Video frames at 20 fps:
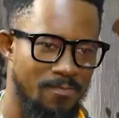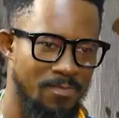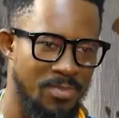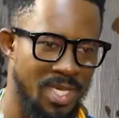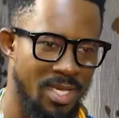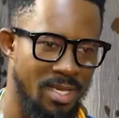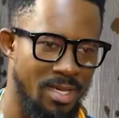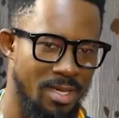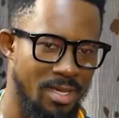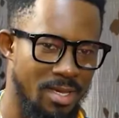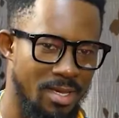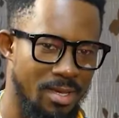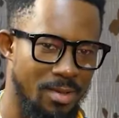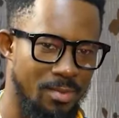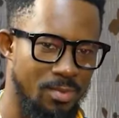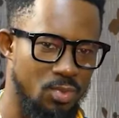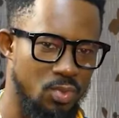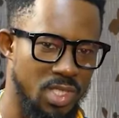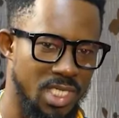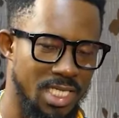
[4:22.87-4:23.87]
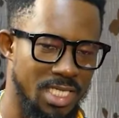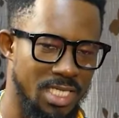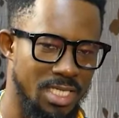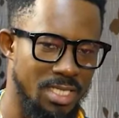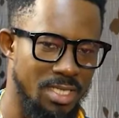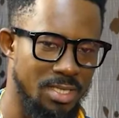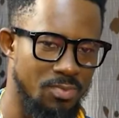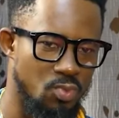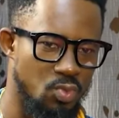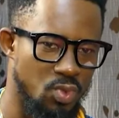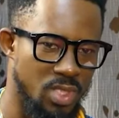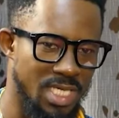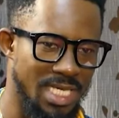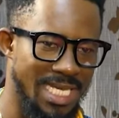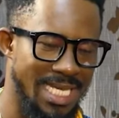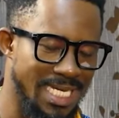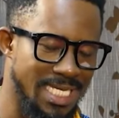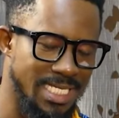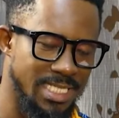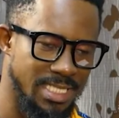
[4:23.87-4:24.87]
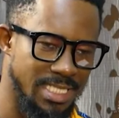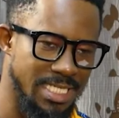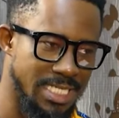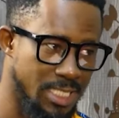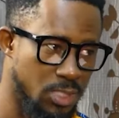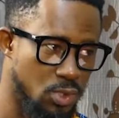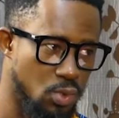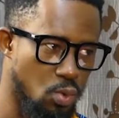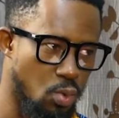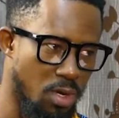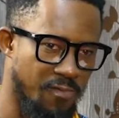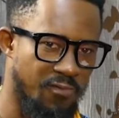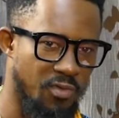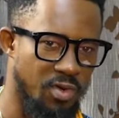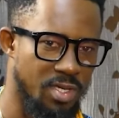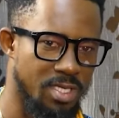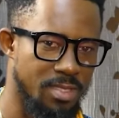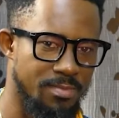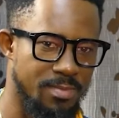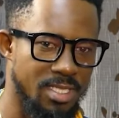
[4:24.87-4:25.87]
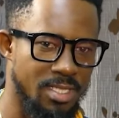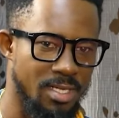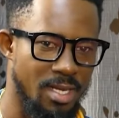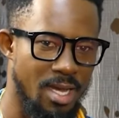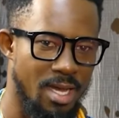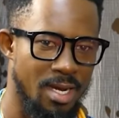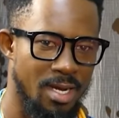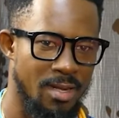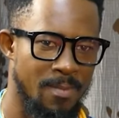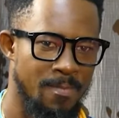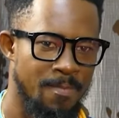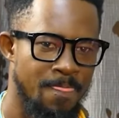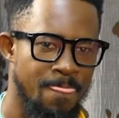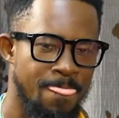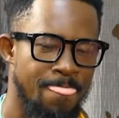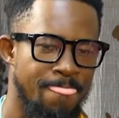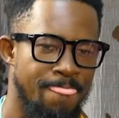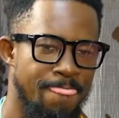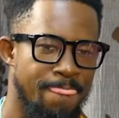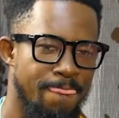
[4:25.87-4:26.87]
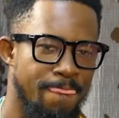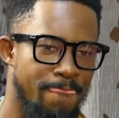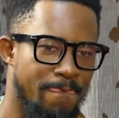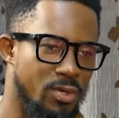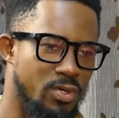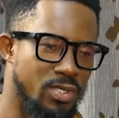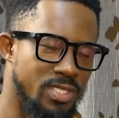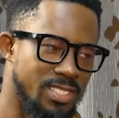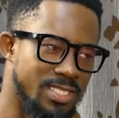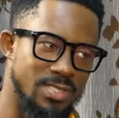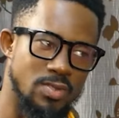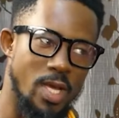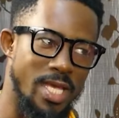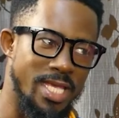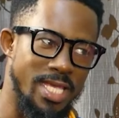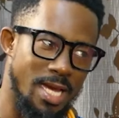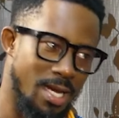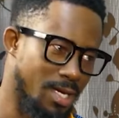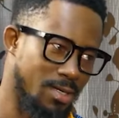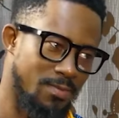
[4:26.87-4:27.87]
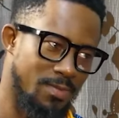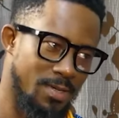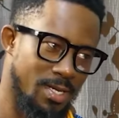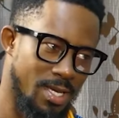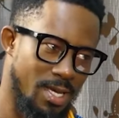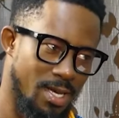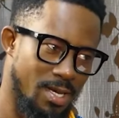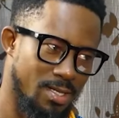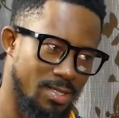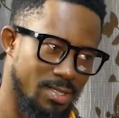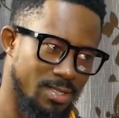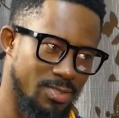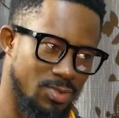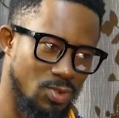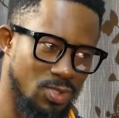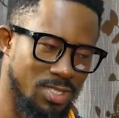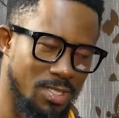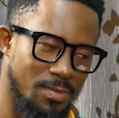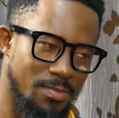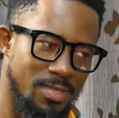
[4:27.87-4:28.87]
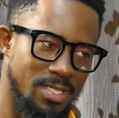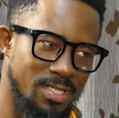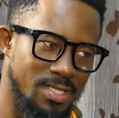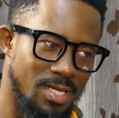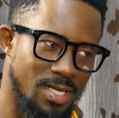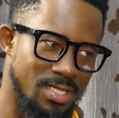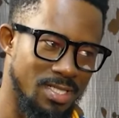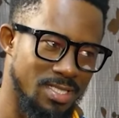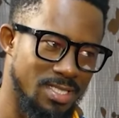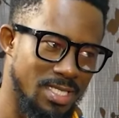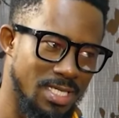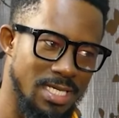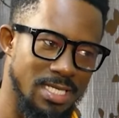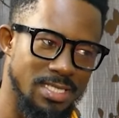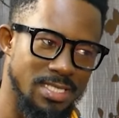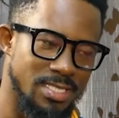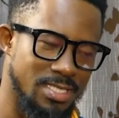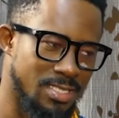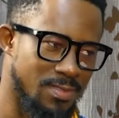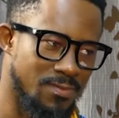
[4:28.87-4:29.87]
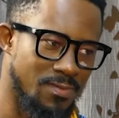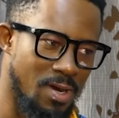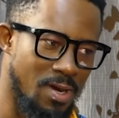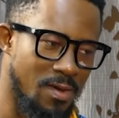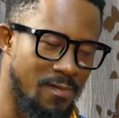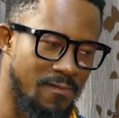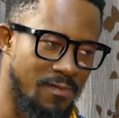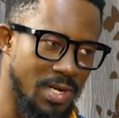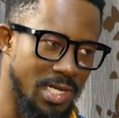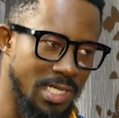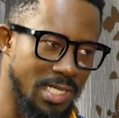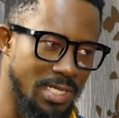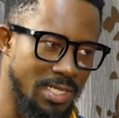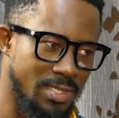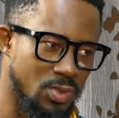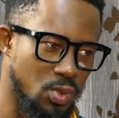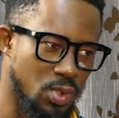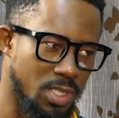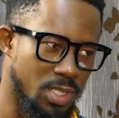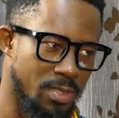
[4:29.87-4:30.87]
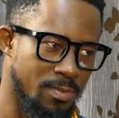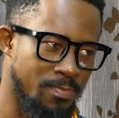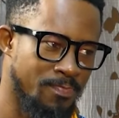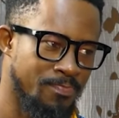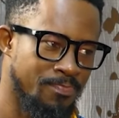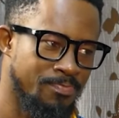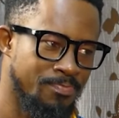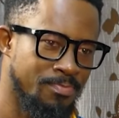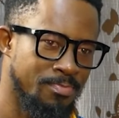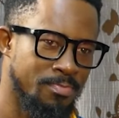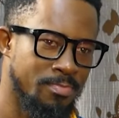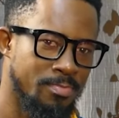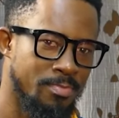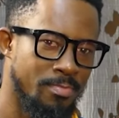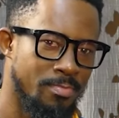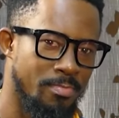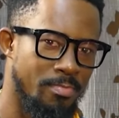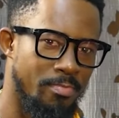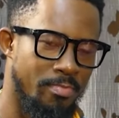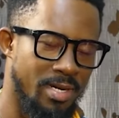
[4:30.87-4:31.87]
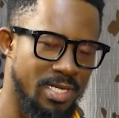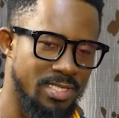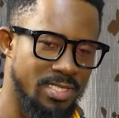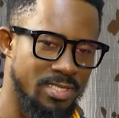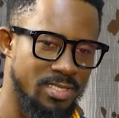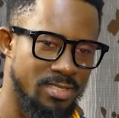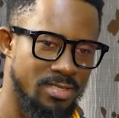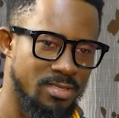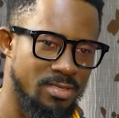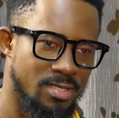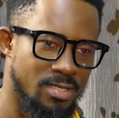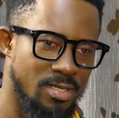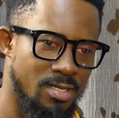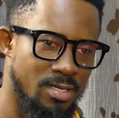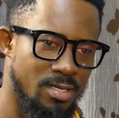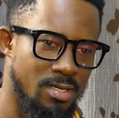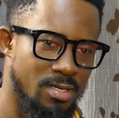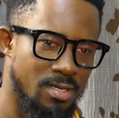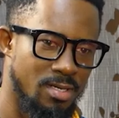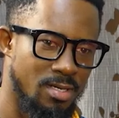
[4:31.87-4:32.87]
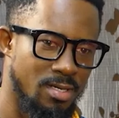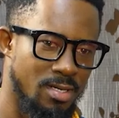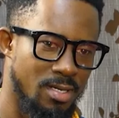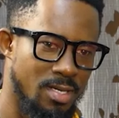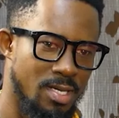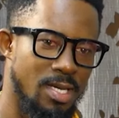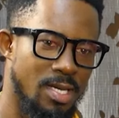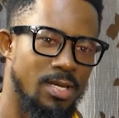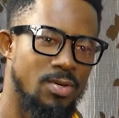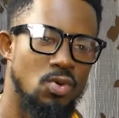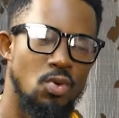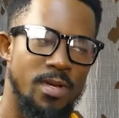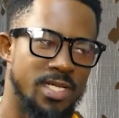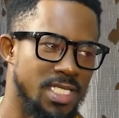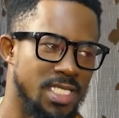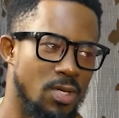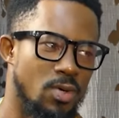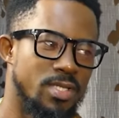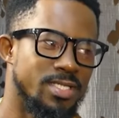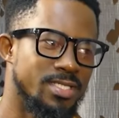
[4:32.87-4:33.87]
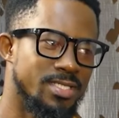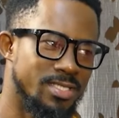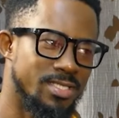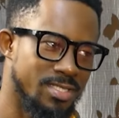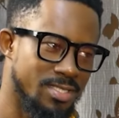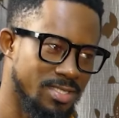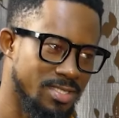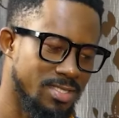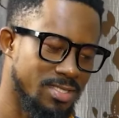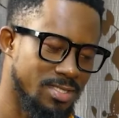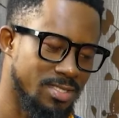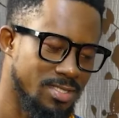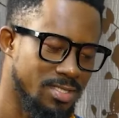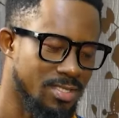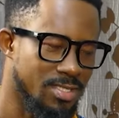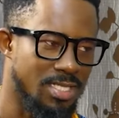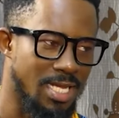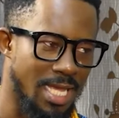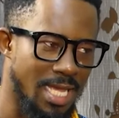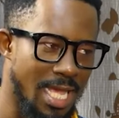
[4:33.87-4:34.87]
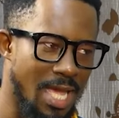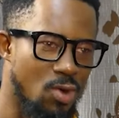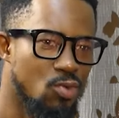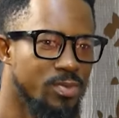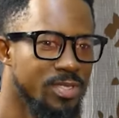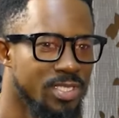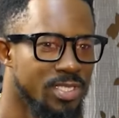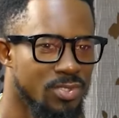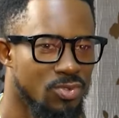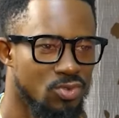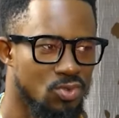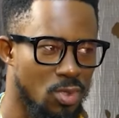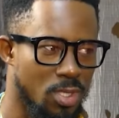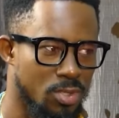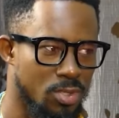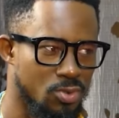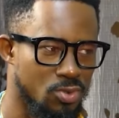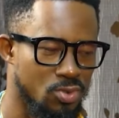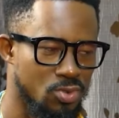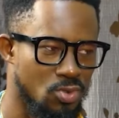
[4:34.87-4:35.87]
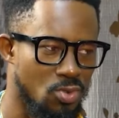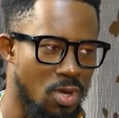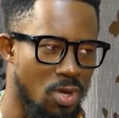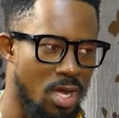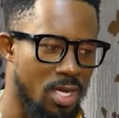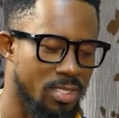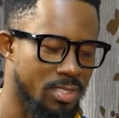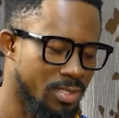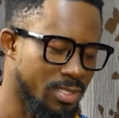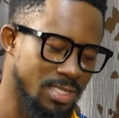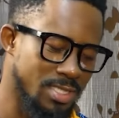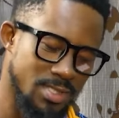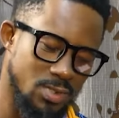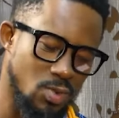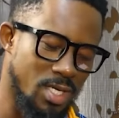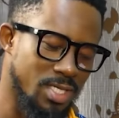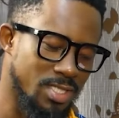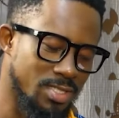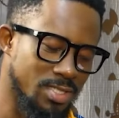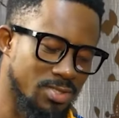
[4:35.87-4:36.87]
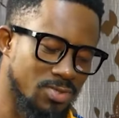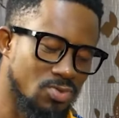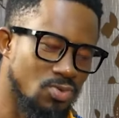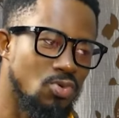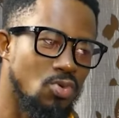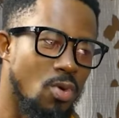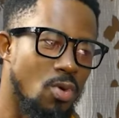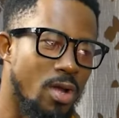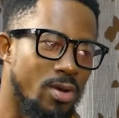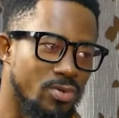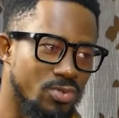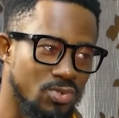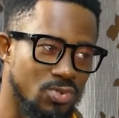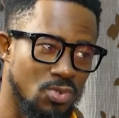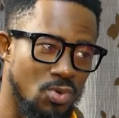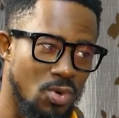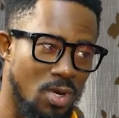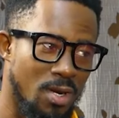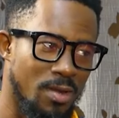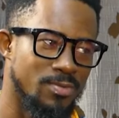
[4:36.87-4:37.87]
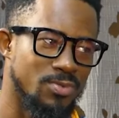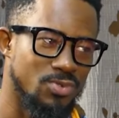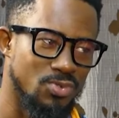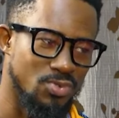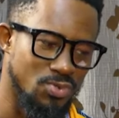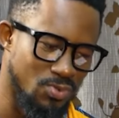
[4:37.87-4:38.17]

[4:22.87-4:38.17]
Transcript: yeah. we we he needs he needs to work for him in Ghana because he's not a young player. He's not somebody that age is very friendly to him. But uh, no matter what it is, the guy will be in Otto Addo's squad. This one is Otto Addo's collaboration.